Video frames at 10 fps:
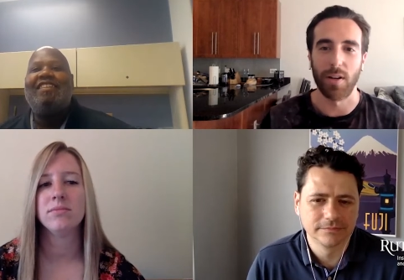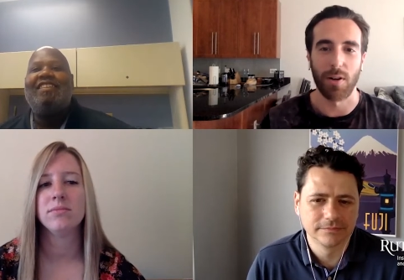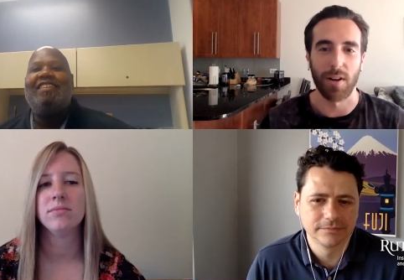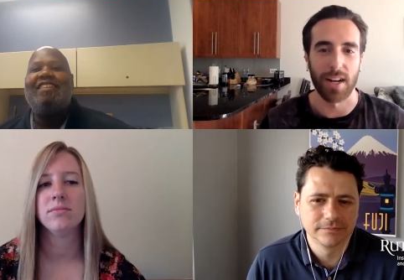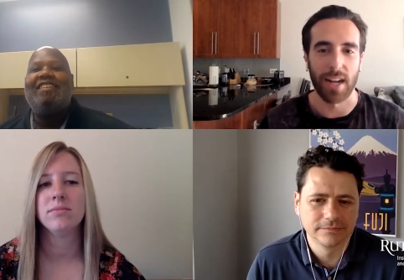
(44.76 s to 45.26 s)
Speaker 1: you
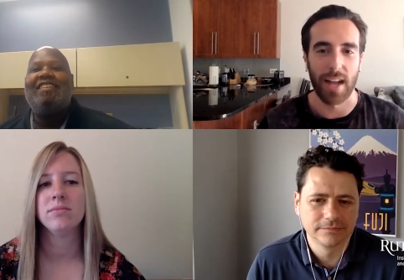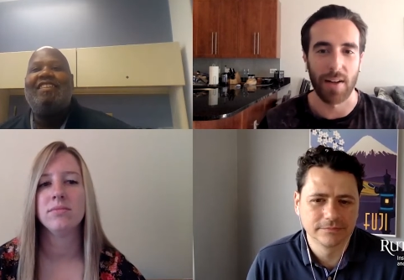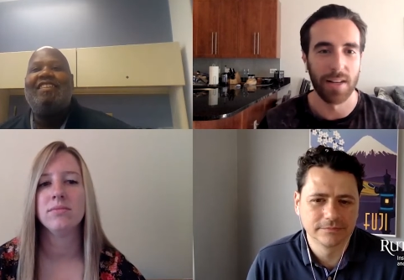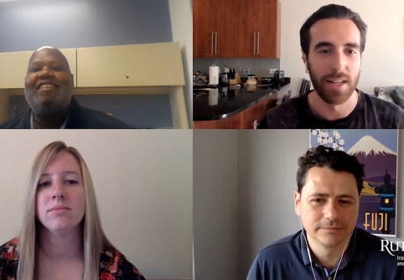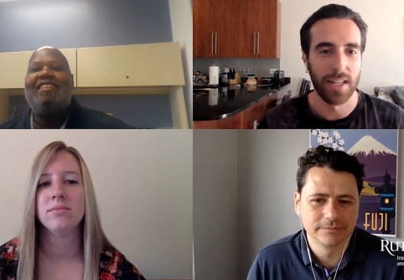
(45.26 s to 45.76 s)
are at now?
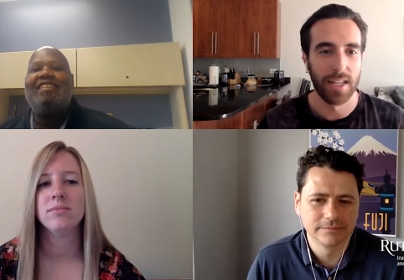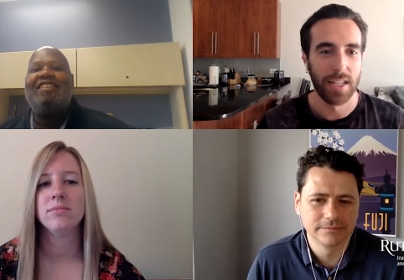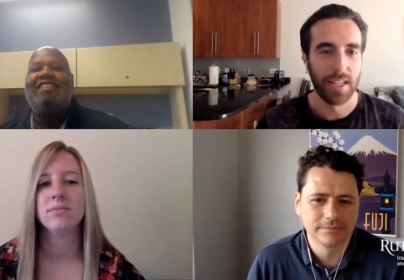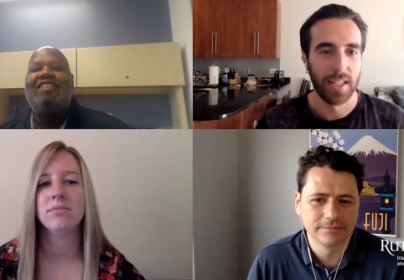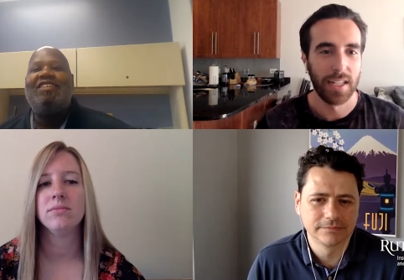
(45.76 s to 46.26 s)

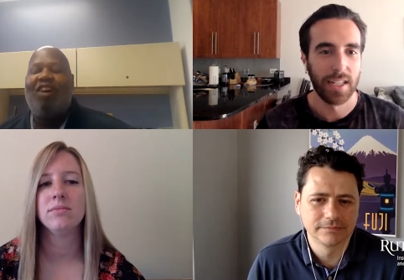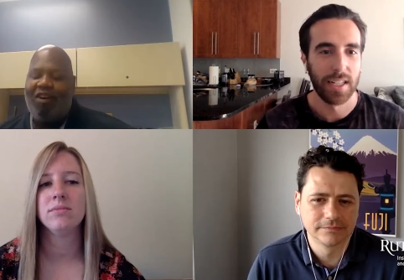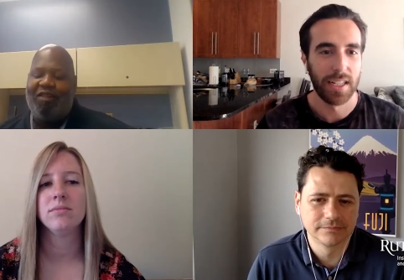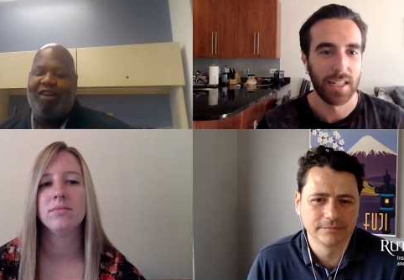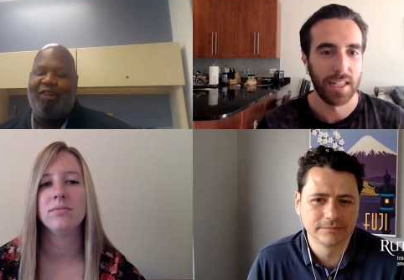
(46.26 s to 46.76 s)
Speaker 2: All
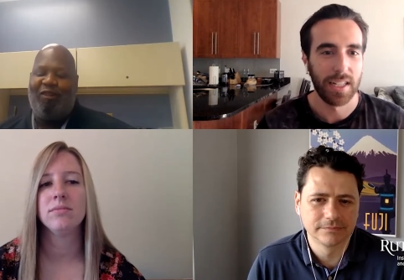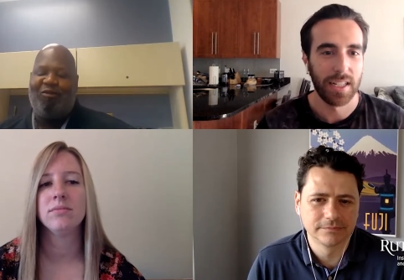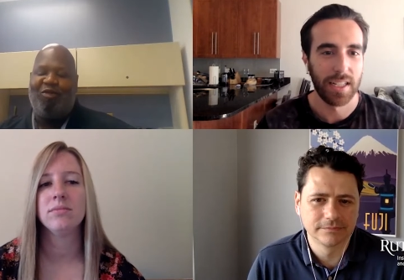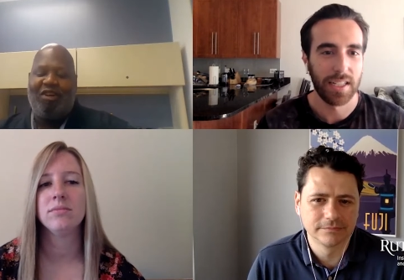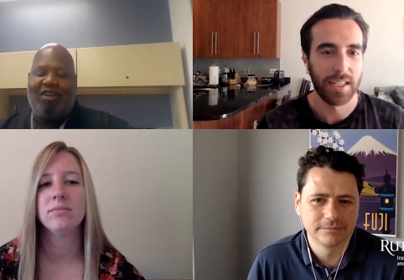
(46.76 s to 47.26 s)
right, of
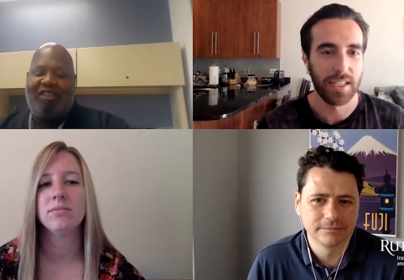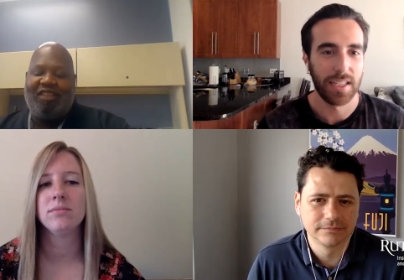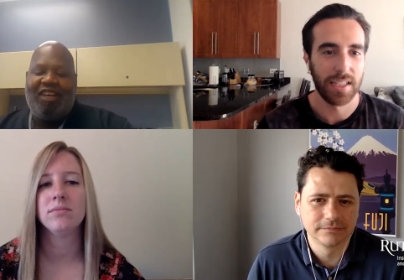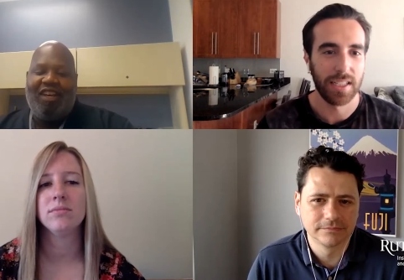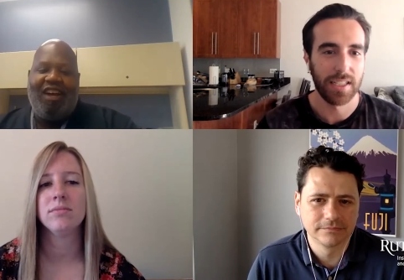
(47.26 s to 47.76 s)
course.
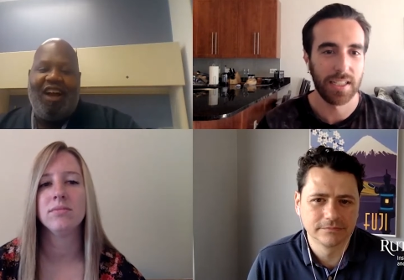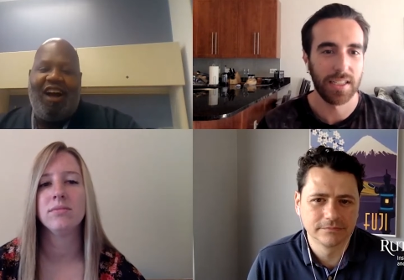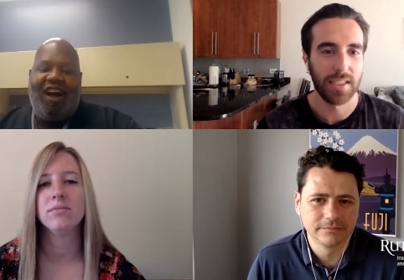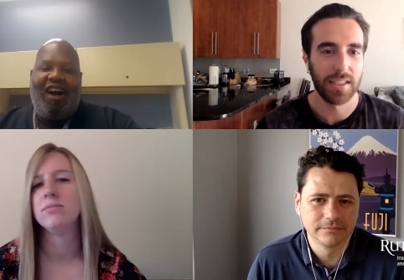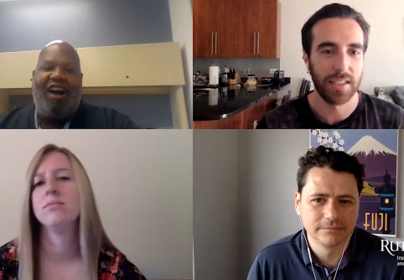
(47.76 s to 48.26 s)

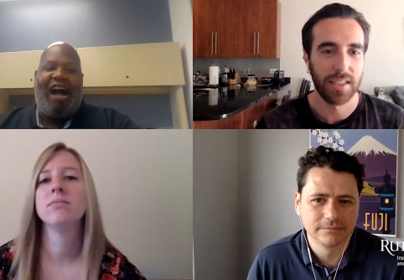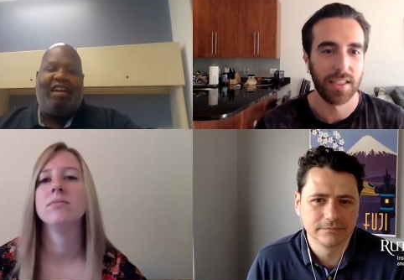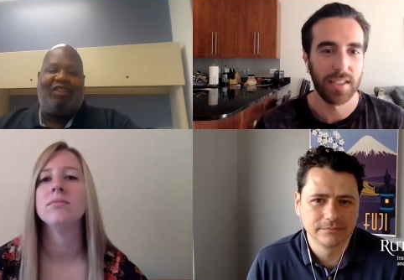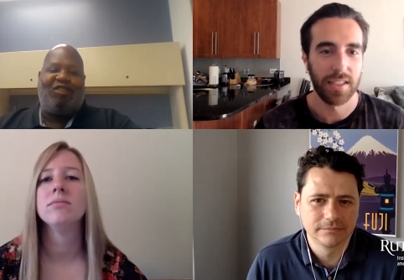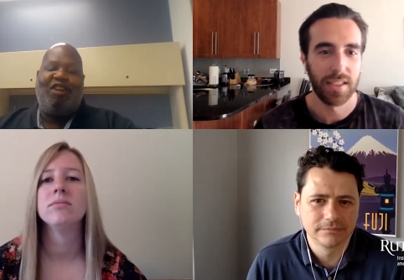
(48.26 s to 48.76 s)
Uh, I
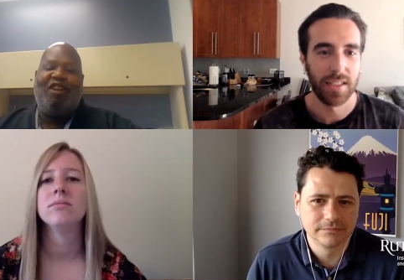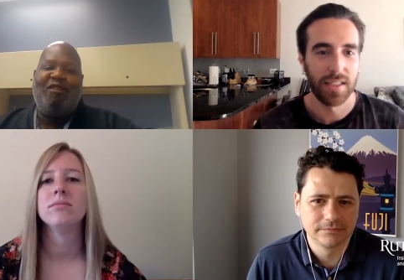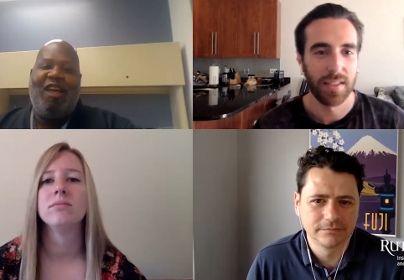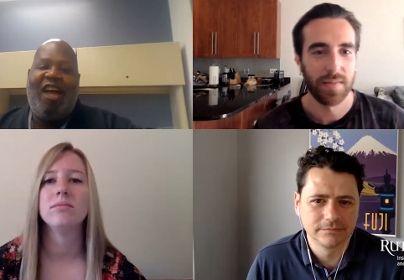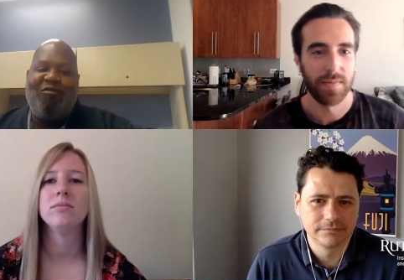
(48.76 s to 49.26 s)
started
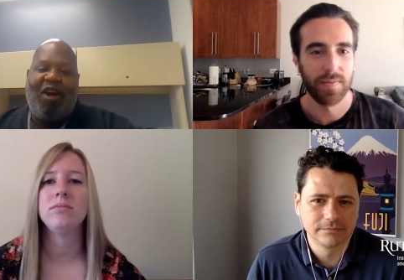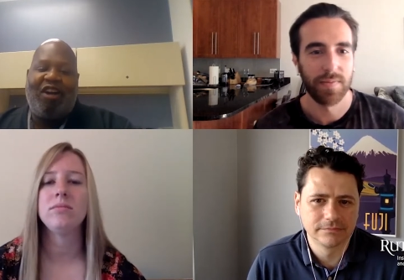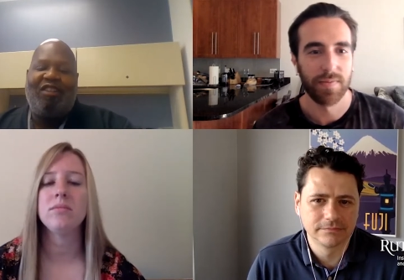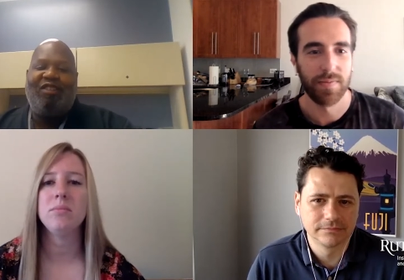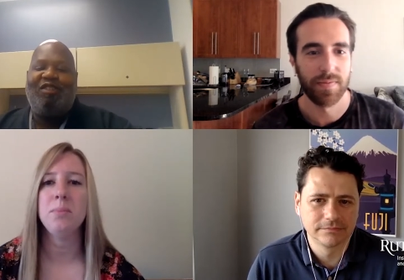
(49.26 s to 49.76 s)
at
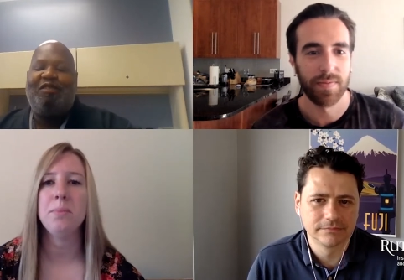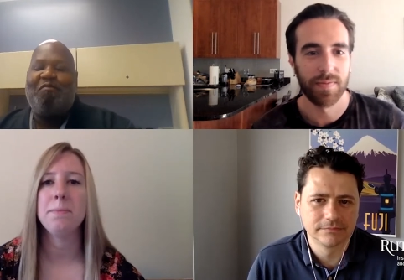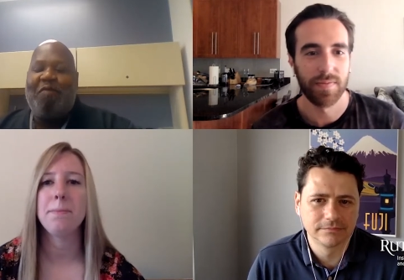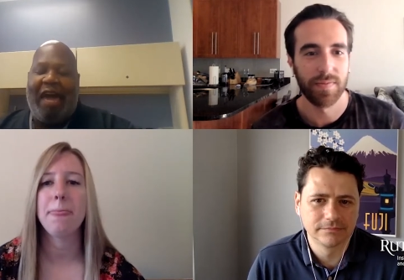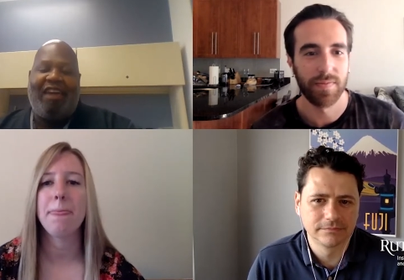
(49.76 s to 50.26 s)
Rutgers
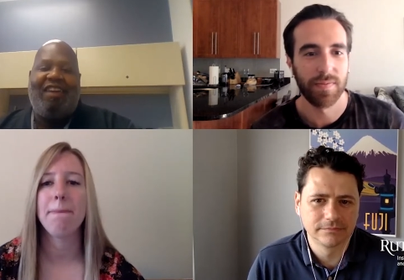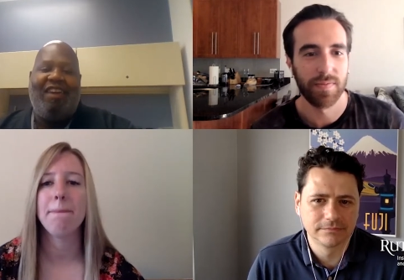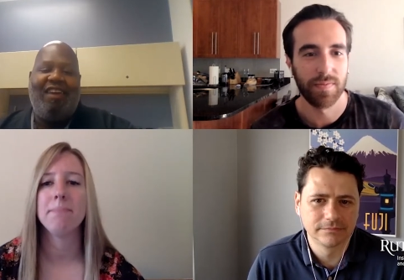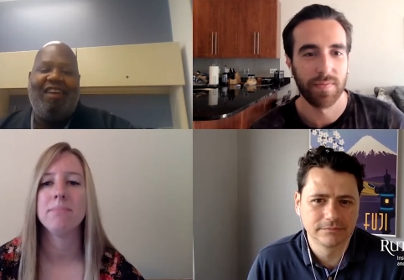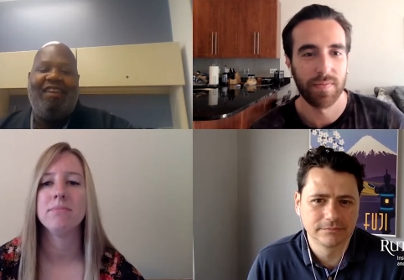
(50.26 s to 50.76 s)
back
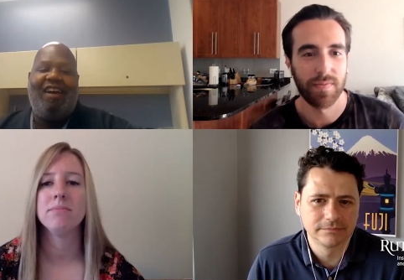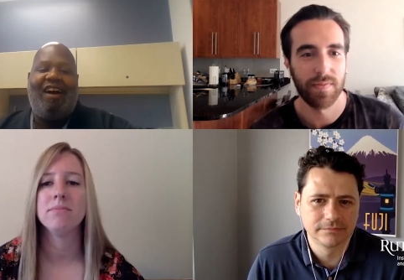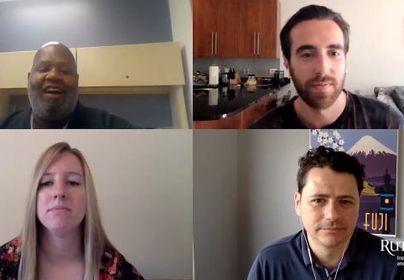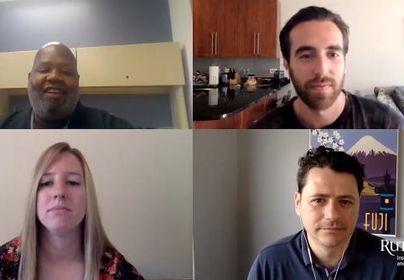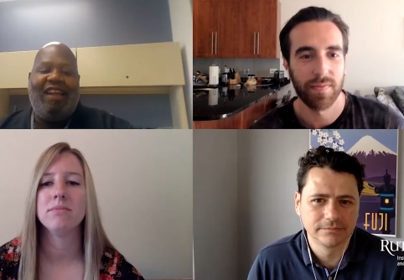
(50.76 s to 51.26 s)
in
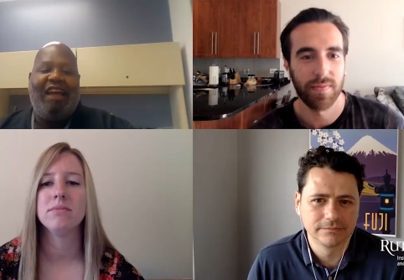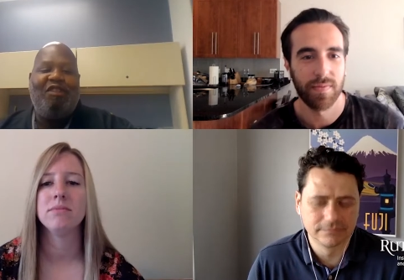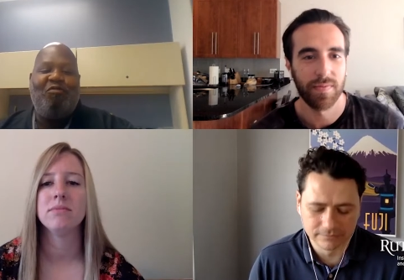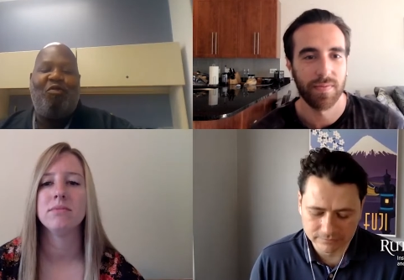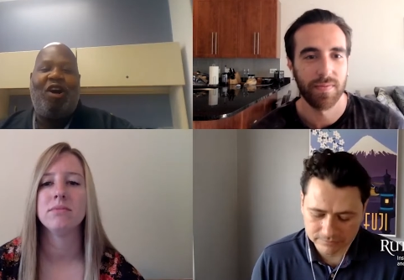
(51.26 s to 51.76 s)
uh,
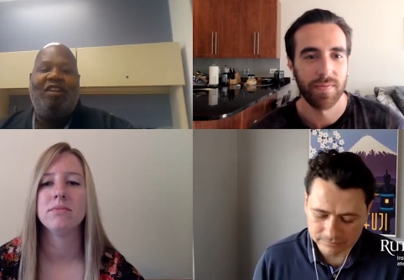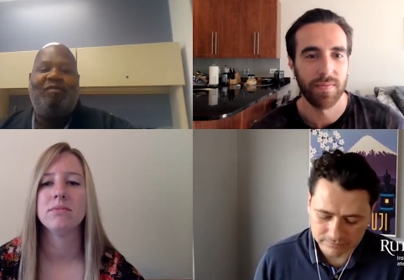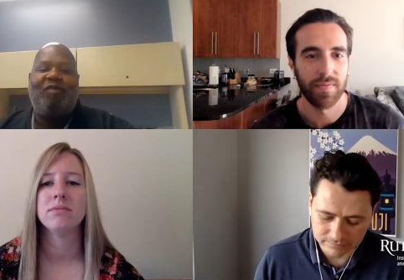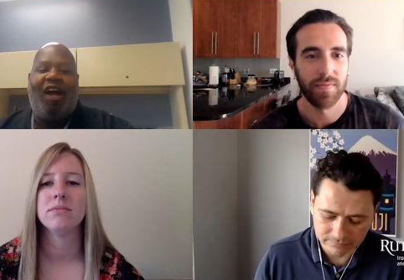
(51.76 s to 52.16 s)
91.